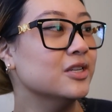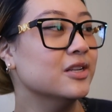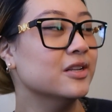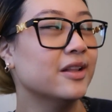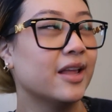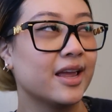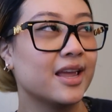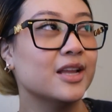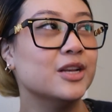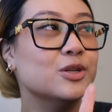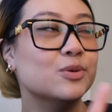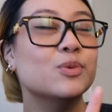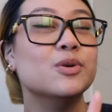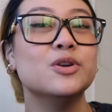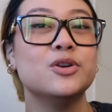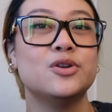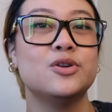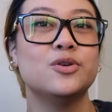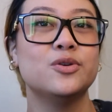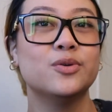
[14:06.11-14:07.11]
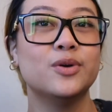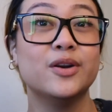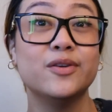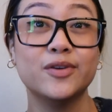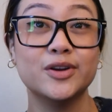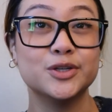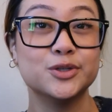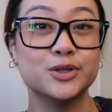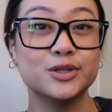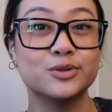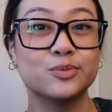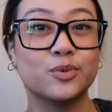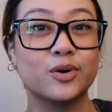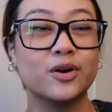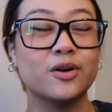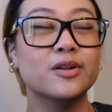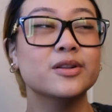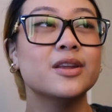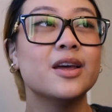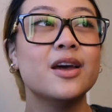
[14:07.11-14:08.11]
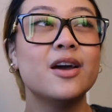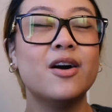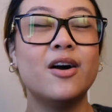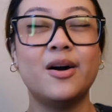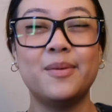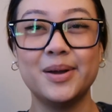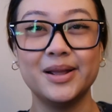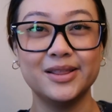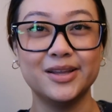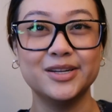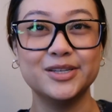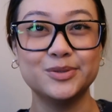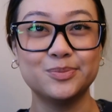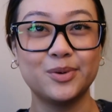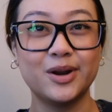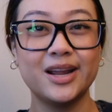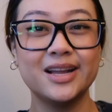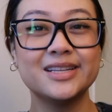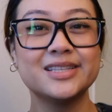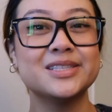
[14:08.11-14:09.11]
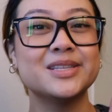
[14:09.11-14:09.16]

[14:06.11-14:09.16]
like into a new adventurous world on my lunch break.